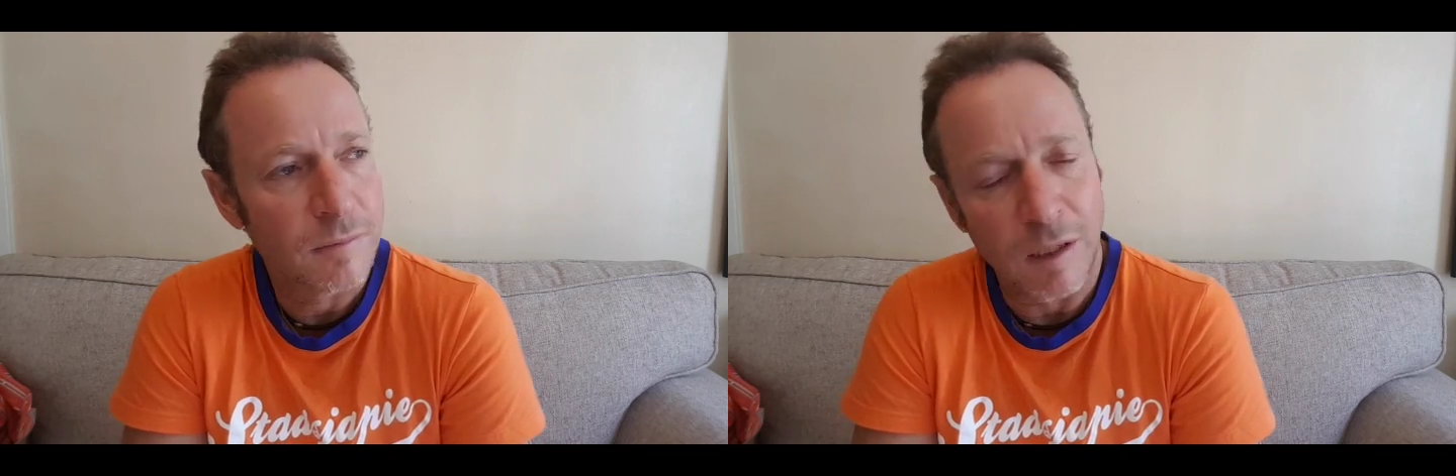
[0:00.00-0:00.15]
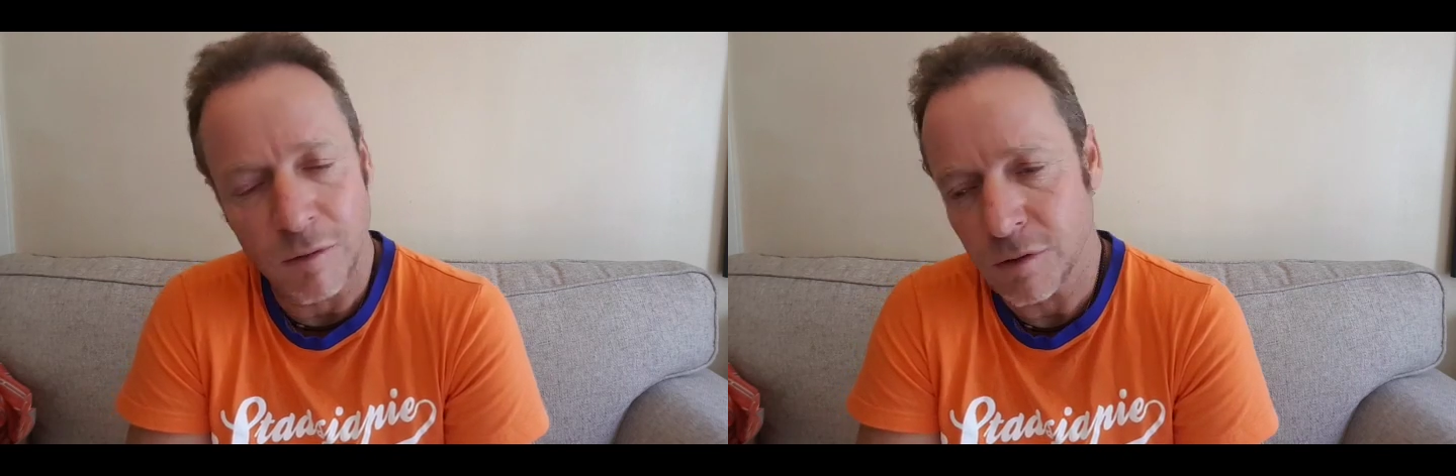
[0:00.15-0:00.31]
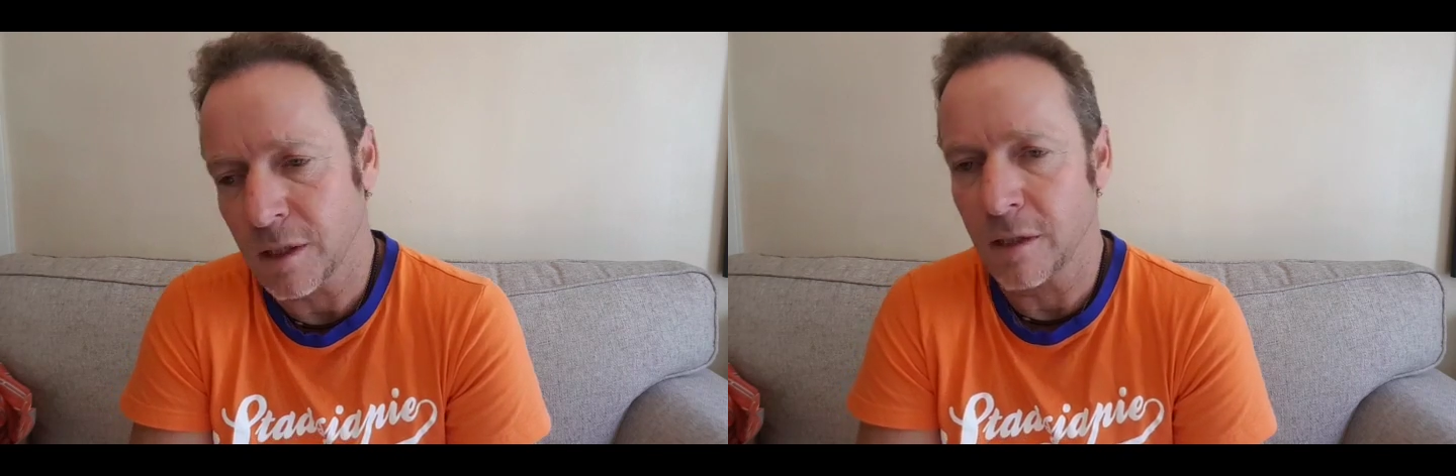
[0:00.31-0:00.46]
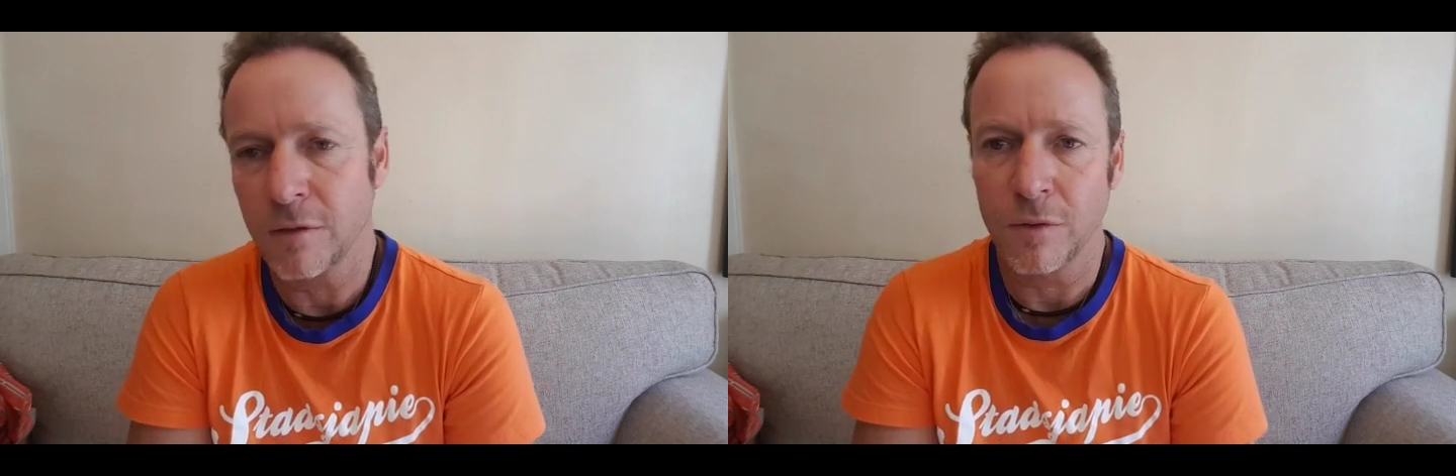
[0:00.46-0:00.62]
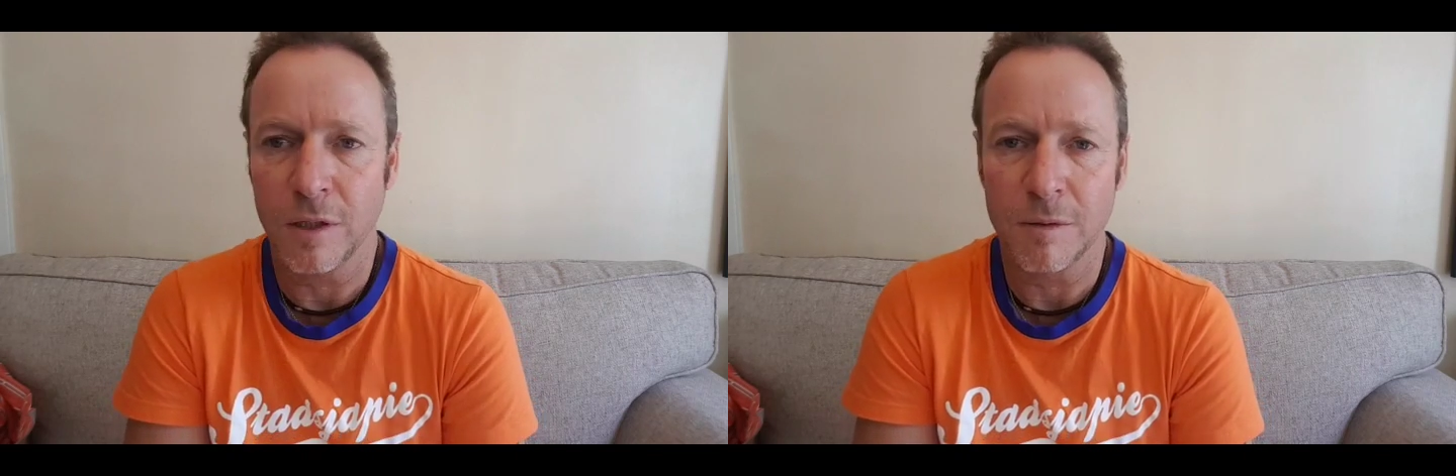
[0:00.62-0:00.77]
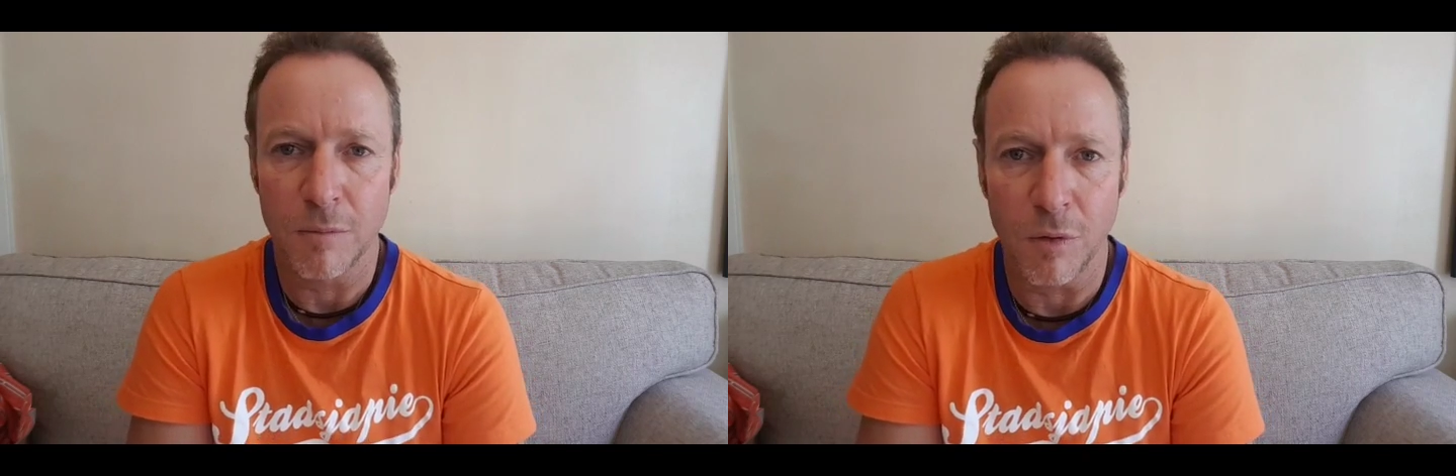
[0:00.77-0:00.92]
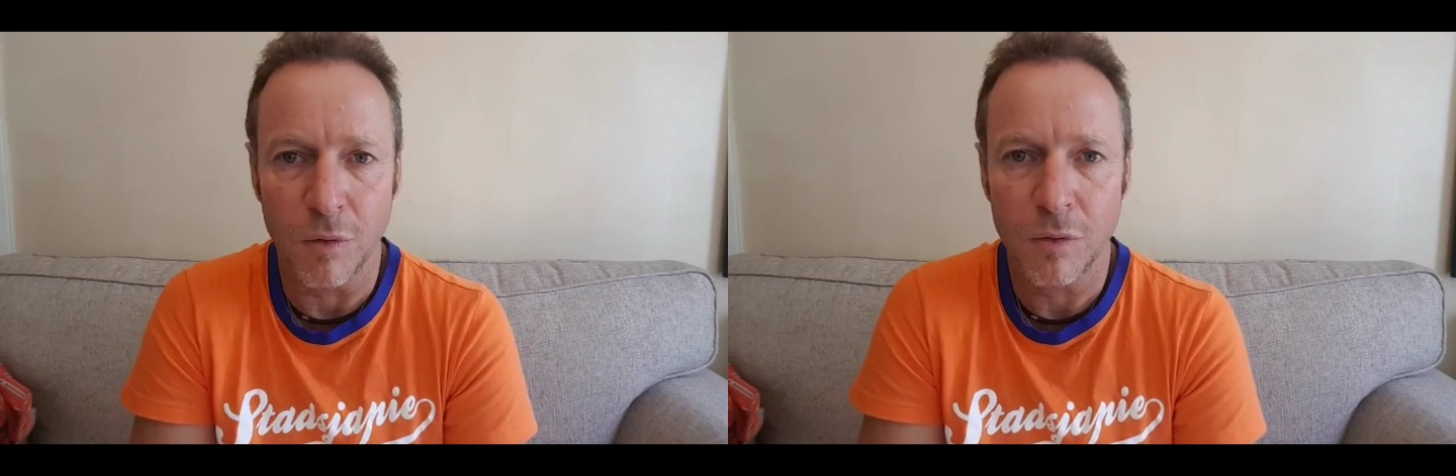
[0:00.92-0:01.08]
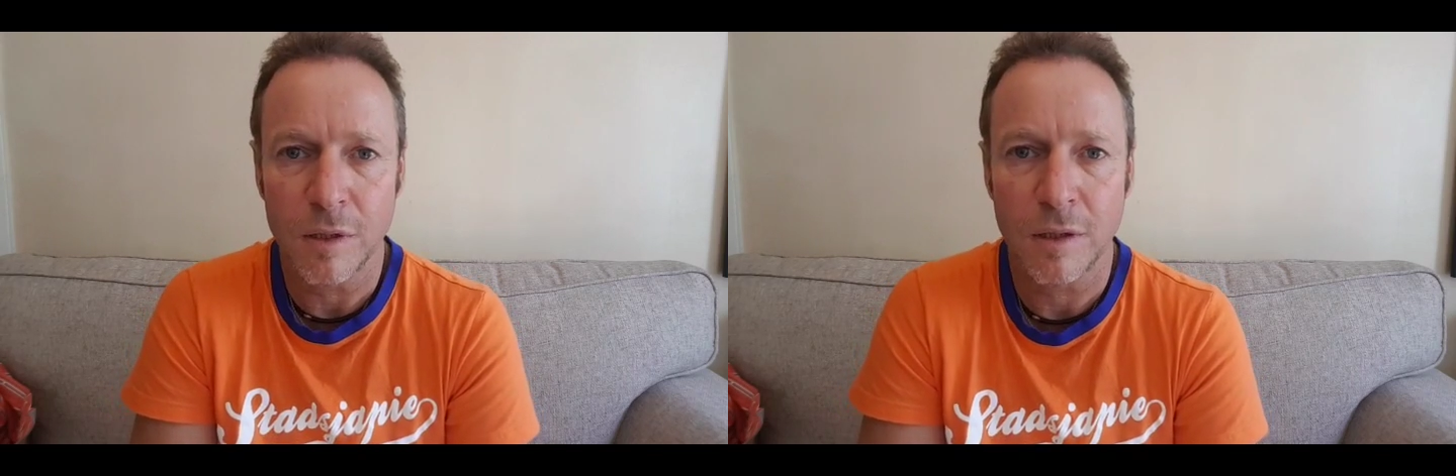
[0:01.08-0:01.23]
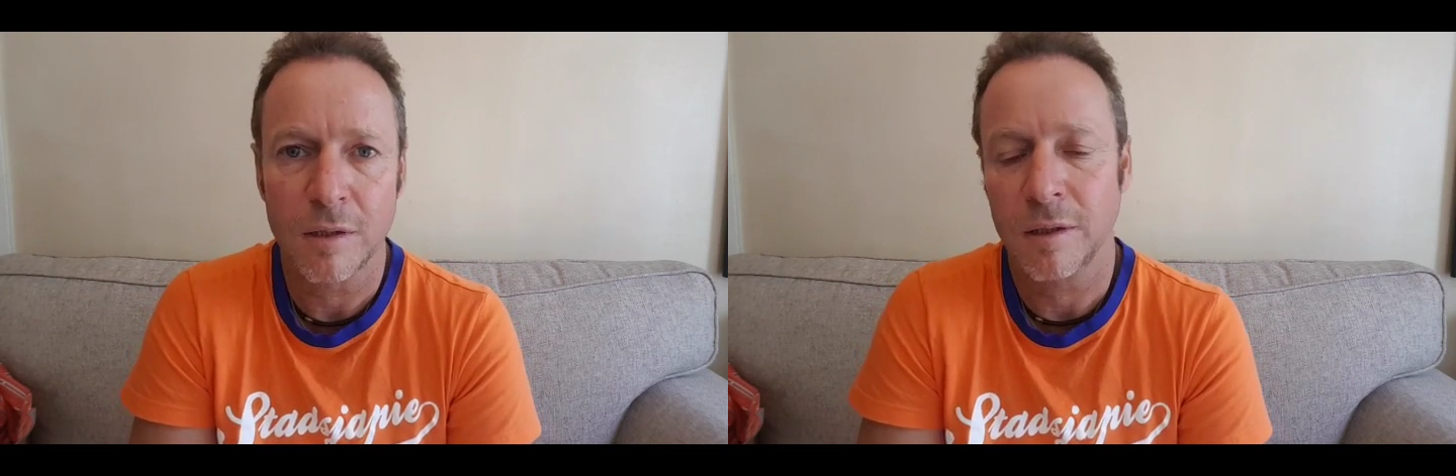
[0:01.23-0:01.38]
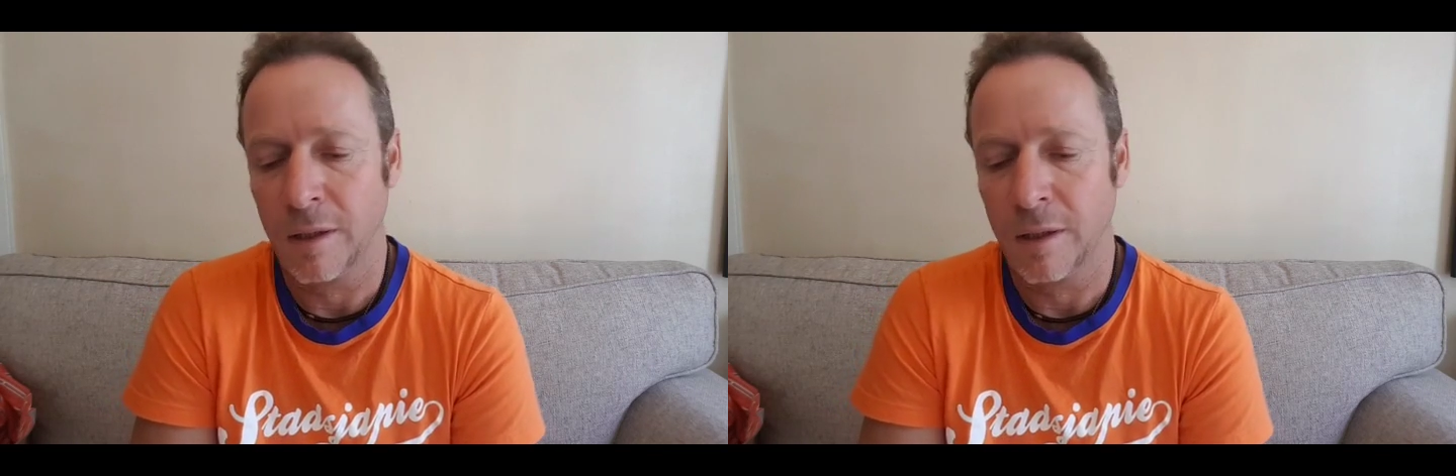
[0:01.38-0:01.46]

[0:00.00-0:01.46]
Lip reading: I was getting really bored.